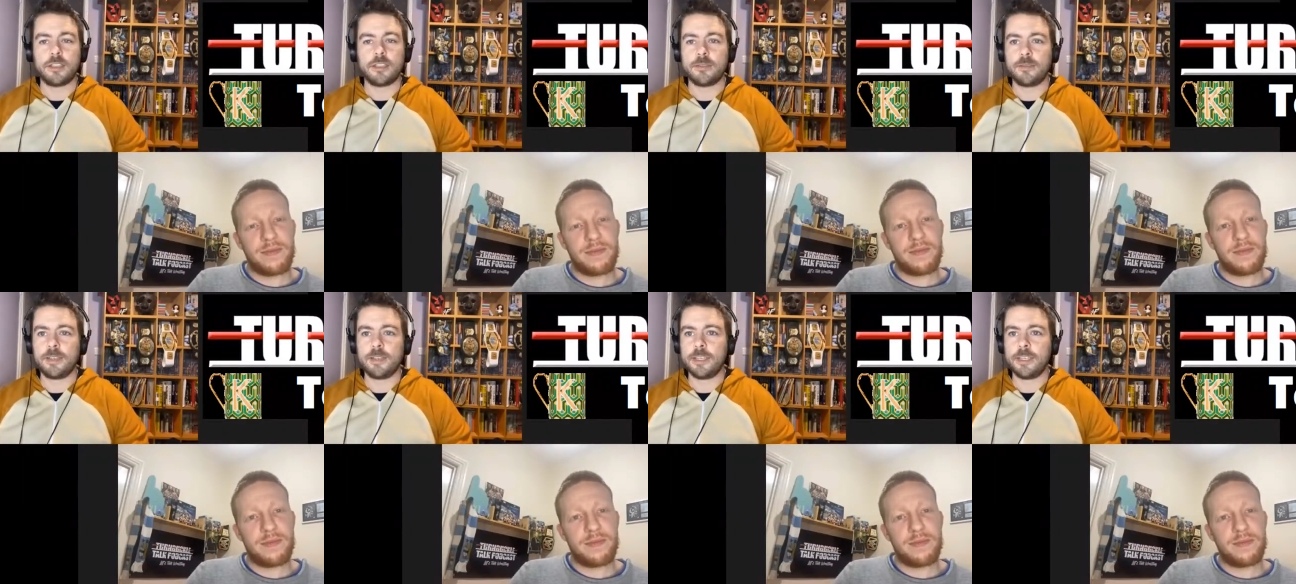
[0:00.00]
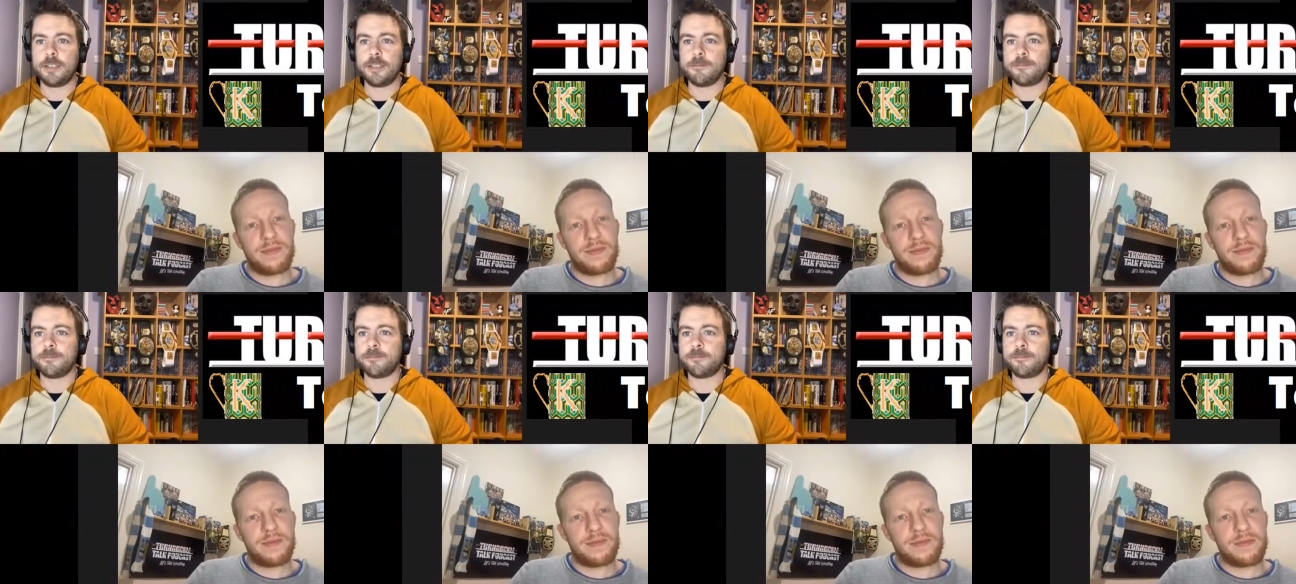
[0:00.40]
Speaker 1: Yeah.
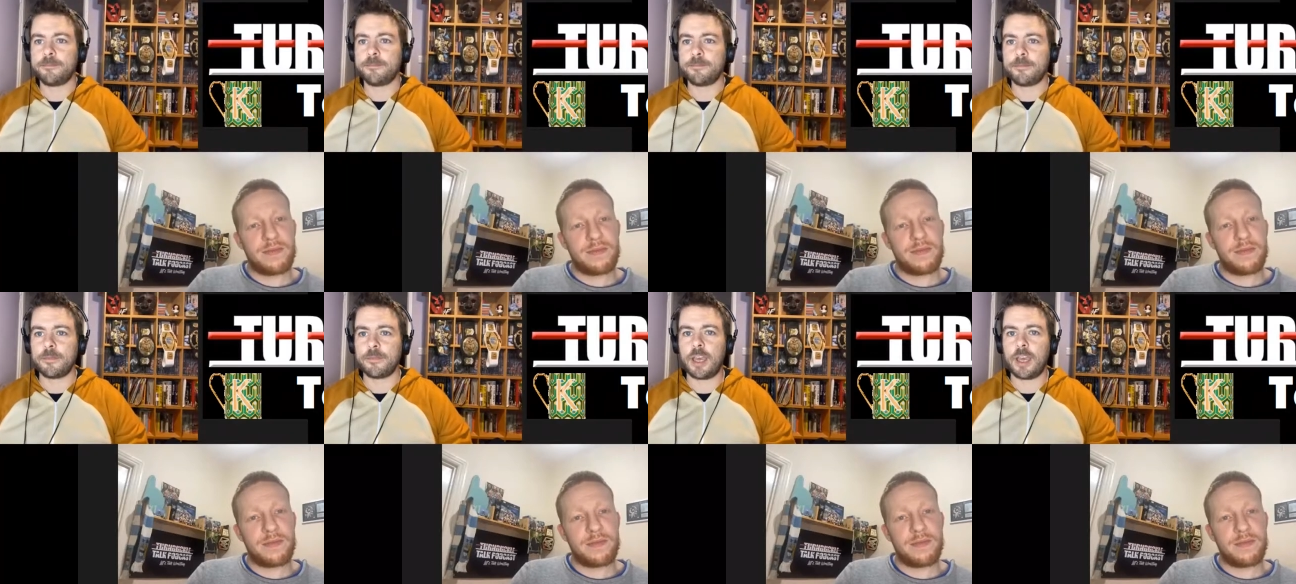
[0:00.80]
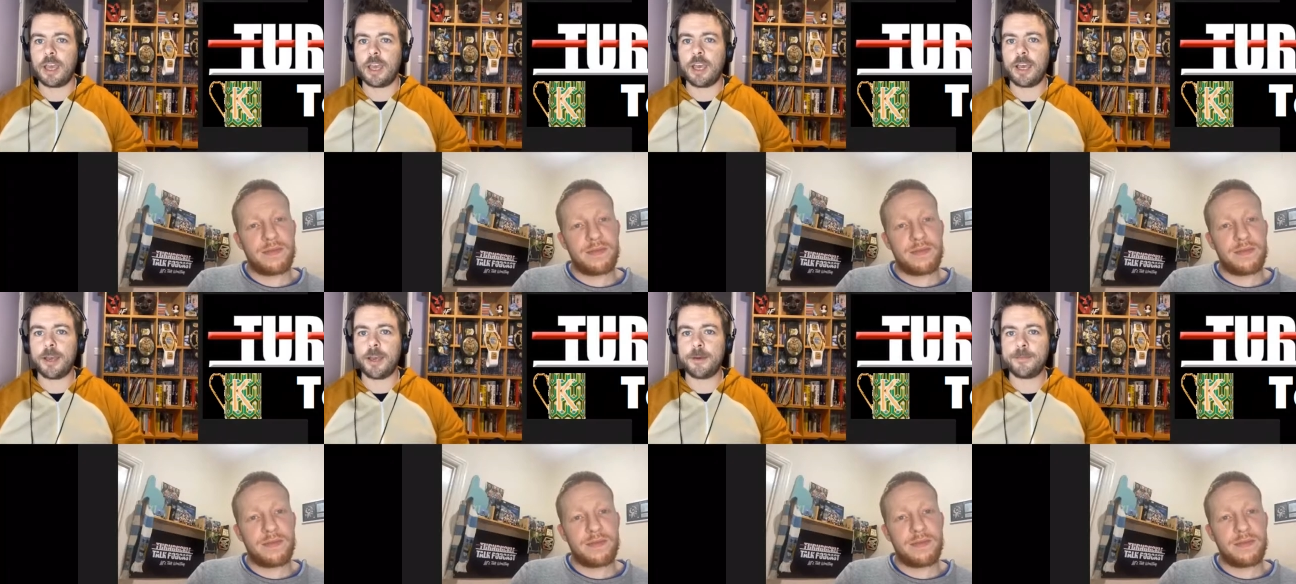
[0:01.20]

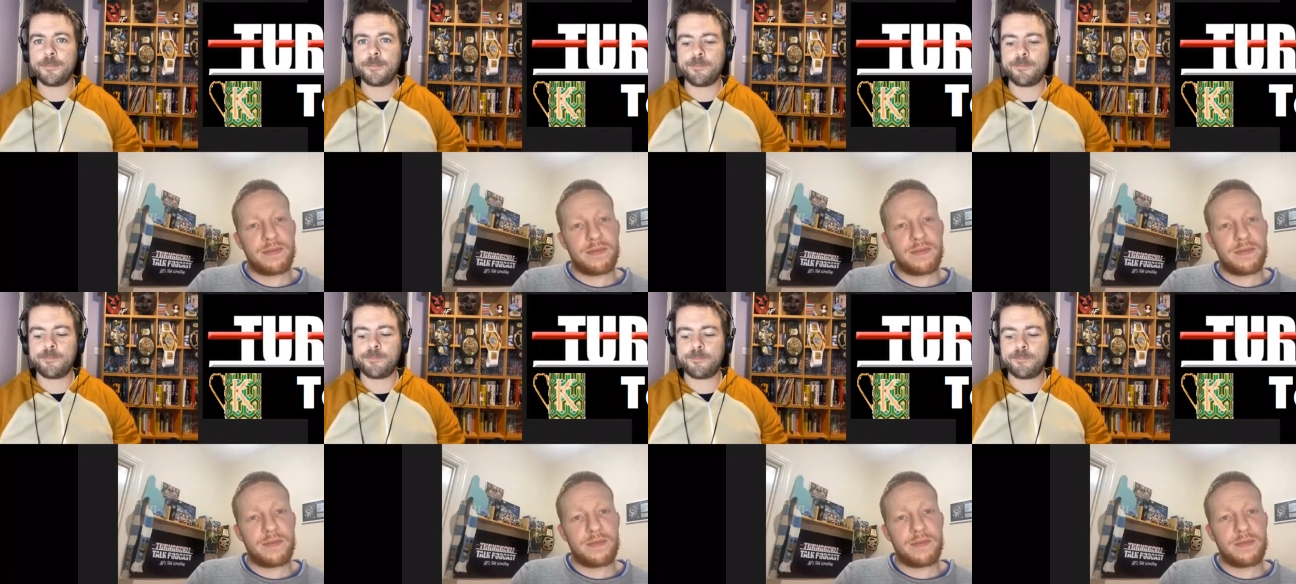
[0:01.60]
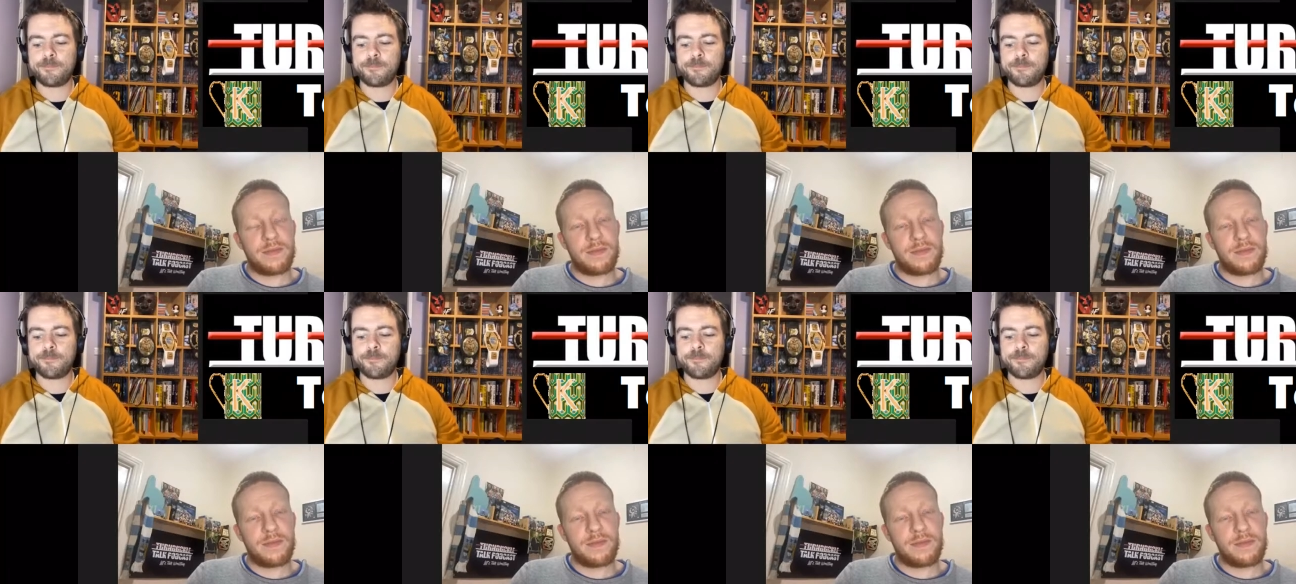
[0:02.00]
Um,